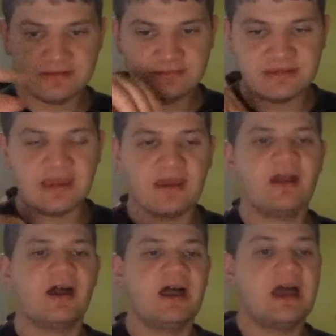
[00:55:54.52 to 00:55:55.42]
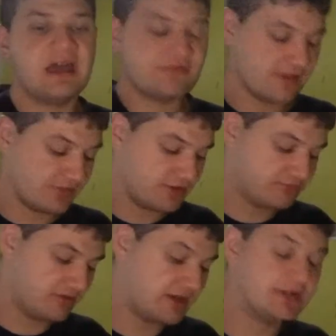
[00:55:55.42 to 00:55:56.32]
Yeah, I think those
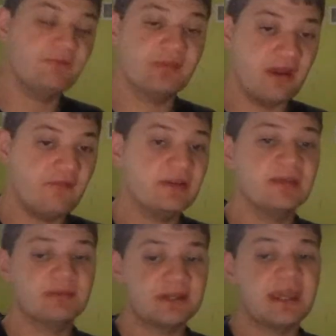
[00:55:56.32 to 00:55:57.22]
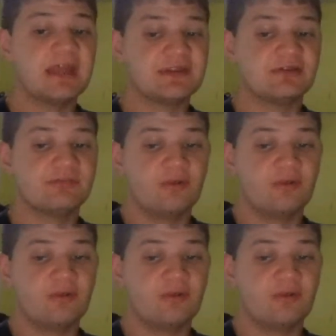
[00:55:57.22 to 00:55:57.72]
plans have definitely been canceled.